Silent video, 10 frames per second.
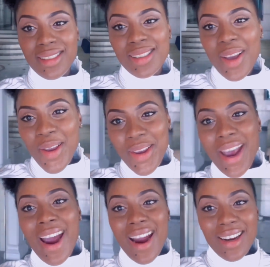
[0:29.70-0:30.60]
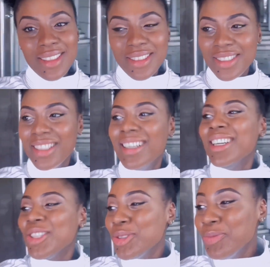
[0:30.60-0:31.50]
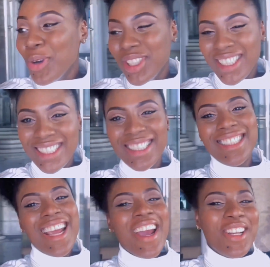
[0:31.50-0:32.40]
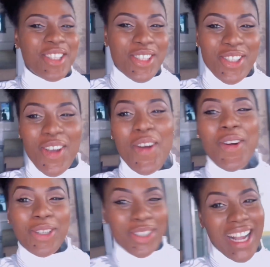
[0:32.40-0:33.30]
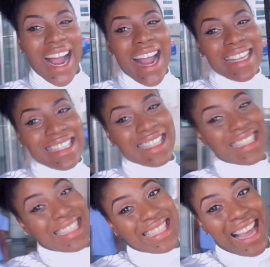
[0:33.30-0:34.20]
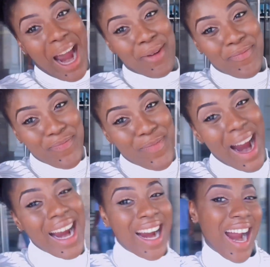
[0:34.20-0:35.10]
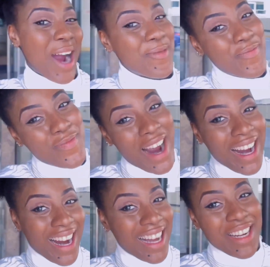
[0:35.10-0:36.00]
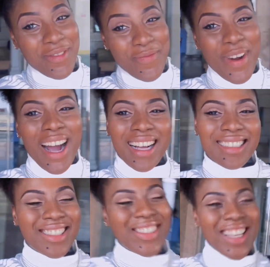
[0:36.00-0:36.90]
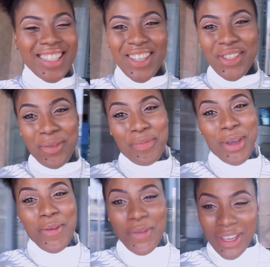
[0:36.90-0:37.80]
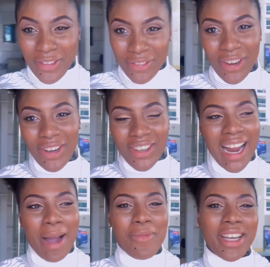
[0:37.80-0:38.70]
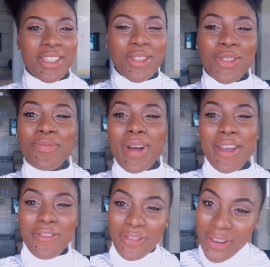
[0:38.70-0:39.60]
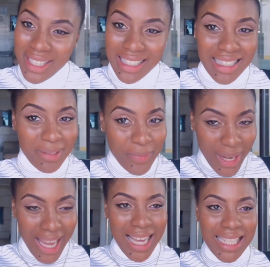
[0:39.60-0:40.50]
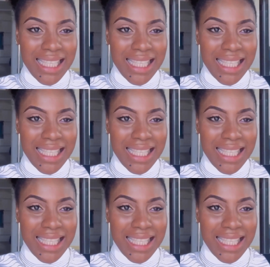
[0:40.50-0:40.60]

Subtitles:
yeah, good morning. So, guys, I'm back, and I'm back. Today is going to be a quick vlog. I'm heading to my friend's place,